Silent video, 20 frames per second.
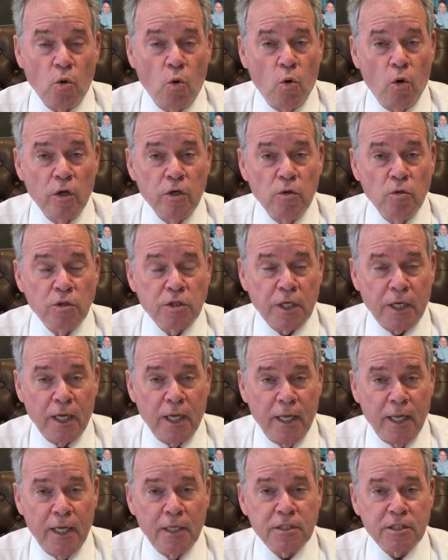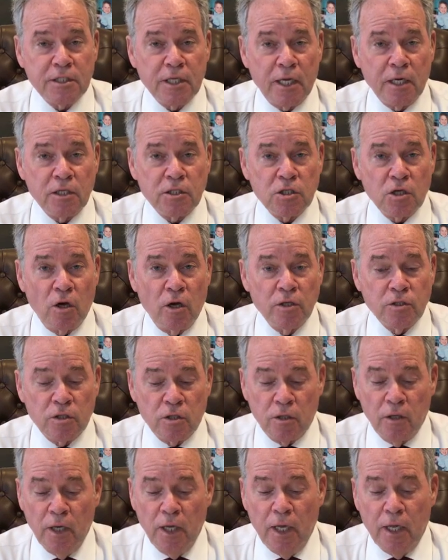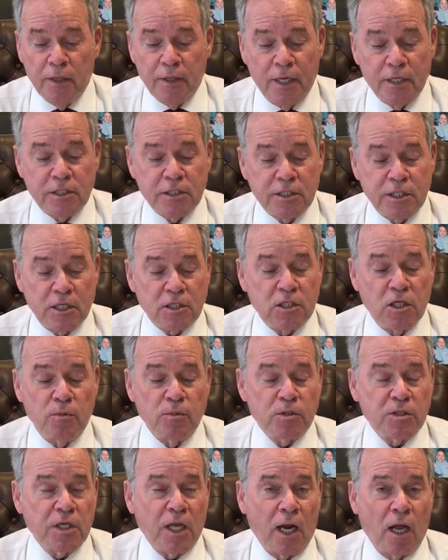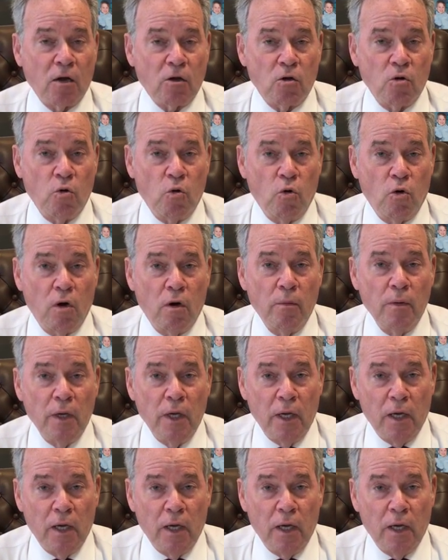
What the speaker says: or using a hand sanitizer that's 60% alcohol,